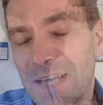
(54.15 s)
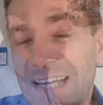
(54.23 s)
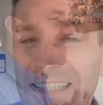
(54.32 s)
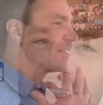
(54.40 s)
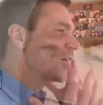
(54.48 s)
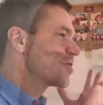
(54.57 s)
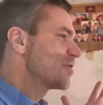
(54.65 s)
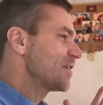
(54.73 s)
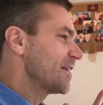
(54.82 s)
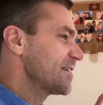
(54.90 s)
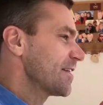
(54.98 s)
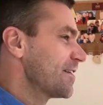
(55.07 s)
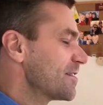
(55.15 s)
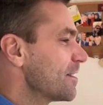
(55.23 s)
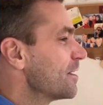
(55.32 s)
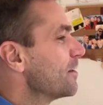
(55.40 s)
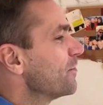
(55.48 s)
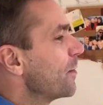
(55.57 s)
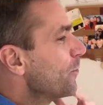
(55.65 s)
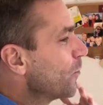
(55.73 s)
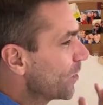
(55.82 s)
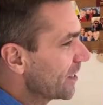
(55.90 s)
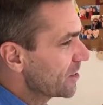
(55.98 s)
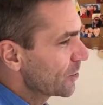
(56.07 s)
And the larger the distance, the
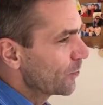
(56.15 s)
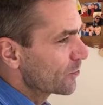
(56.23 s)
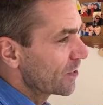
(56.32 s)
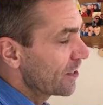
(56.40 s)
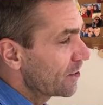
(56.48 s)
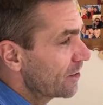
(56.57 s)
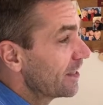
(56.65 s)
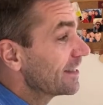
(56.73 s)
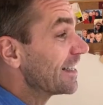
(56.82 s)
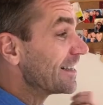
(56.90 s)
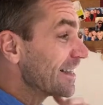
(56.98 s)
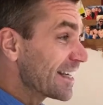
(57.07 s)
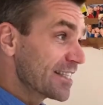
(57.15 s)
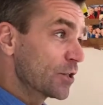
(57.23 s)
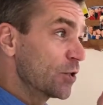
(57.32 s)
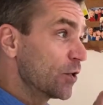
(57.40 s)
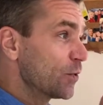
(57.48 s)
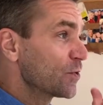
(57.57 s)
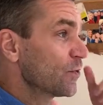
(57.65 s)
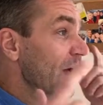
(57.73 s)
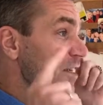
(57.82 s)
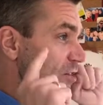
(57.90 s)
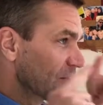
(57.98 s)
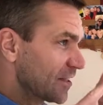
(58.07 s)
more energy goes there, the less it goes to
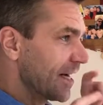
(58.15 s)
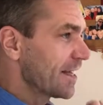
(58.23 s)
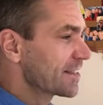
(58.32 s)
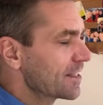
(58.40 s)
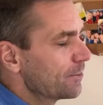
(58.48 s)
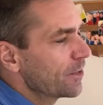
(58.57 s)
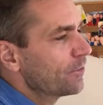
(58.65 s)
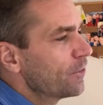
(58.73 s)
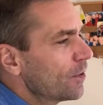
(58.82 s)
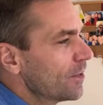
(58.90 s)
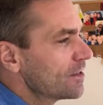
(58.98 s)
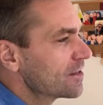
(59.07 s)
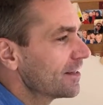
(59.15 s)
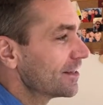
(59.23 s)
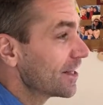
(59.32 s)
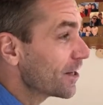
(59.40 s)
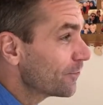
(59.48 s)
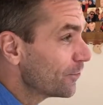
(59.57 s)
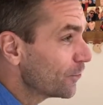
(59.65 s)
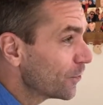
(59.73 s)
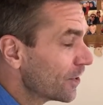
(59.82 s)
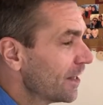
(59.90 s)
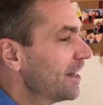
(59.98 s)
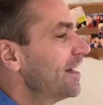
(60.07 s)
actual tasks and performance, and
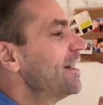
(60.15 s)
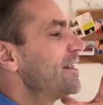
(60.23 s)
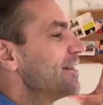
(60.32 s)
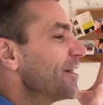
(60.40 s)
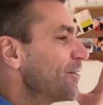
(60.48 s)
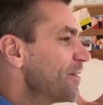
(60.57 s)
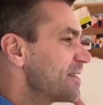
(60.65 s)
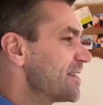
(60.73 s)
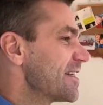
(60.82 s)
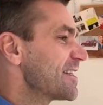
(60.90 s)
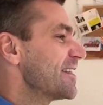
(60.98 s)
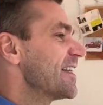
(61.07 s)
therefore there is this